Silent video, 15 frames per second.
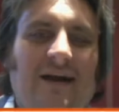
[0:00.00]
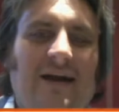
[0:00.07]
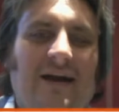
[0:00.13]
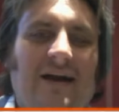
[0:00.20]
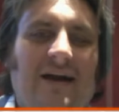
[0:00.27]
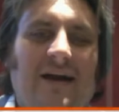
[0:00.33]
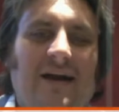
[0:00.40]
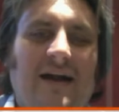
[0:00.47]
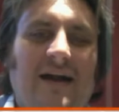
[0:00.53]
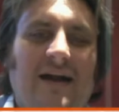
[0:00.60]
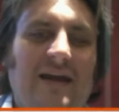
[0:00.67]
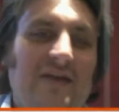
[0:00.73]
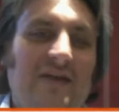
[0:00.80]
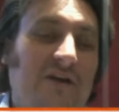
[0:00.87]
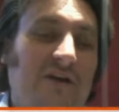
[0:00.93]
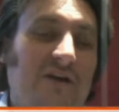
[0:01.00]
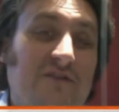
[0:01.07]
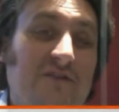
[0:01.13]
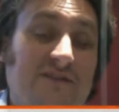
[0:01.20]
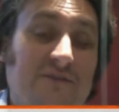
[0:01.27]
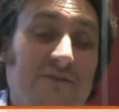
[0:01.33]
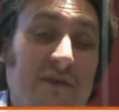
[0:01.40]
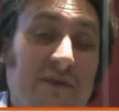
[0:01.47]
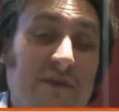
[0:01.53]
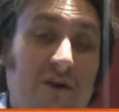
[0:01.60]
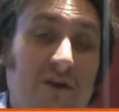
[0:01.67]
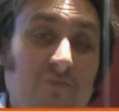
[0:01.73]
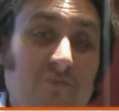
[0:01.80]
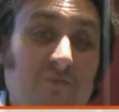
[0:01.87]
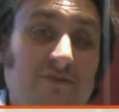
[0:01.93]
And if it's to be an
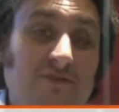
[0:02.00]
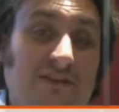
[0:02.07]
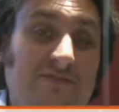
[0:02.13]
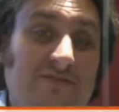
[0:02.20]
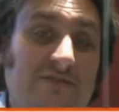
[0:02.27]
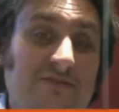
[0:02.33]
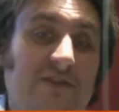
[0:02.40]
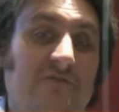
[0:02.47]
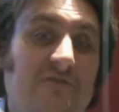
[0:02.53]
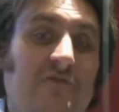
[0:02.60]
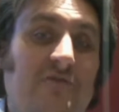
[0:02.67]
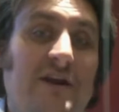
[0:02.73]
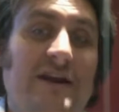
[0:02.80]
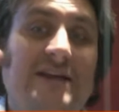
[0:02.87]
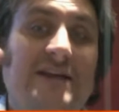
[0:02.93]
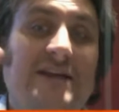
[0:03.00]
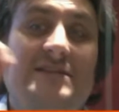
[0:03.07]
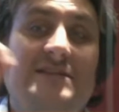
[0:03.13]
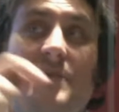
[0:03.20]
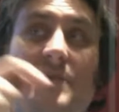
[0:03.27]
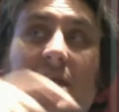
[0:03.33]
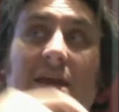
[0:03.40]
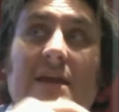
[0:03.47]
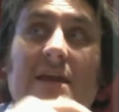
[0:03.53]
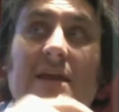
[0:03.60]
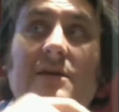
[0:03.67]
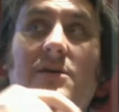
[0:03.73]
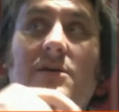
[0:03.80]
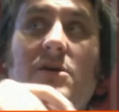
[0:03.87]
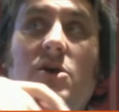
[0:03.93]
option in 1704, it needs to be
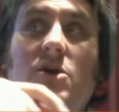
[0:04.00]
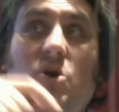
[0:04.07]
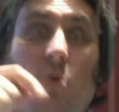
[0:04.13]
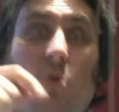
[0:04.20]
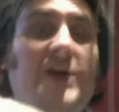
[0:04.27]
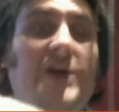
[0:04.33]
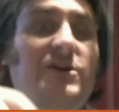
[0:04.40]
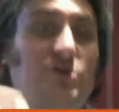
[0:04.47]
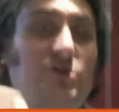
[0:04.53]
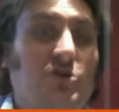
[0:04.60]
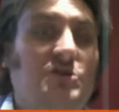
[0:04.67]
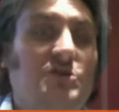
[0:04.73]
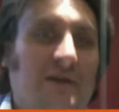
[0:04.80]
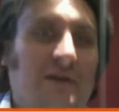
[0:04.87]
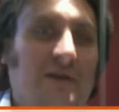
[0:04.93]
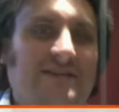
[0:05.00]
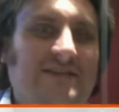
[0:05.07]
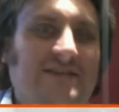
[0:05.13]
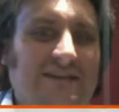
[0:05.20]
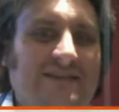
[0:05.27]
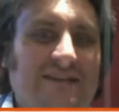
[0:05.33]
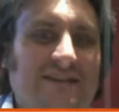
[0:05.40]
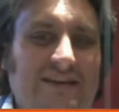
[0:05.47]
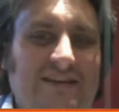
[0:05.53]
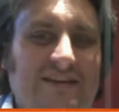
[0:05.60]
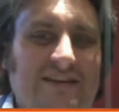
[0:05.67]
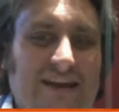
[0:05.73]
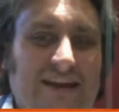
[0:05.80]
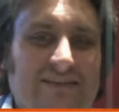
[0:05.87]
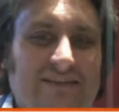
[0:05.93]
quite good by
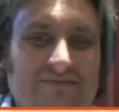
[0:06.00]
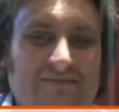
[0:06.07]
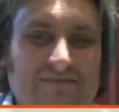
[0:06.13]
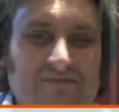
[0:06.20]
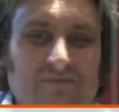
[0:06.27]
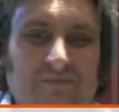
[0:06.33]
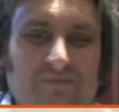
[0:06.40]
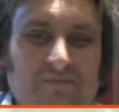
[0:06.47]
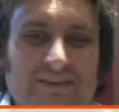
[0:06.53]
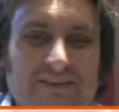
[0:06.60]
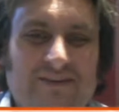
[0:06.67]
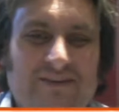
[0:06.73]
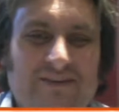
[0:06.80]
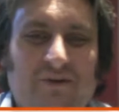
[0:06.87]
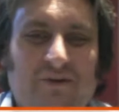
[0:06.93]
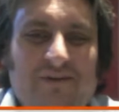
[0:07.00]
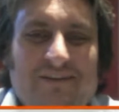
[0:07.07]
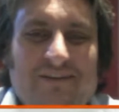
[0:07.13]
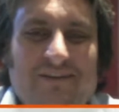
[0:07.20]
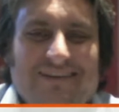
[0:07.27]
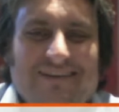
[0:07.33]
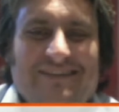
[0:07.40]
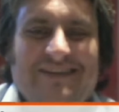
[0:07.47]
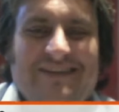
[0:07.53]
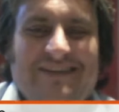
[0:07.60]
1610. So that's